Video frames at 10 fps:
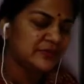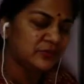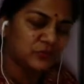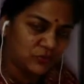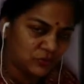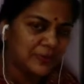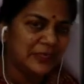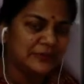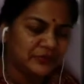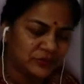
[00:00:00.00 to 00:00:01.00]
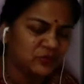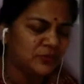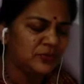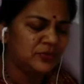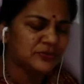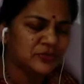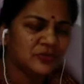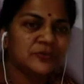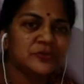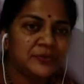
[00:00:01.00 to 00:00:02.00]
two chromat two homologous
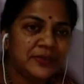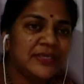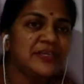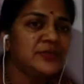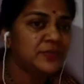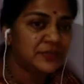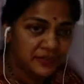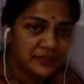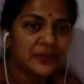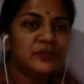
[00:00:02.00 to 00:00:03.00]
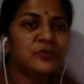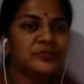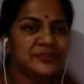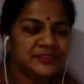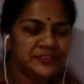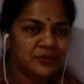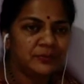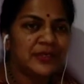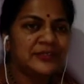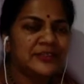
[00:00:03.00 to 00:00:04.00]
chromosomes each with two sister
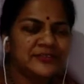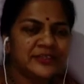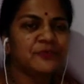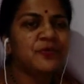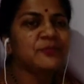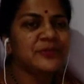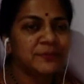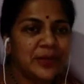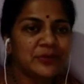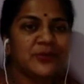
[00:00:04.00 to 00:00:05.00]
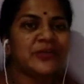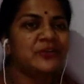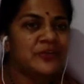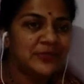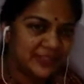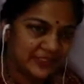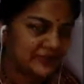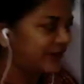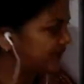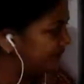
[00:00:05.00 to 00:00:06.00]
chromatids it forms a bivalent or a
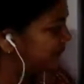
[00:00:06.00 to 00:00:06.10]
tetrad.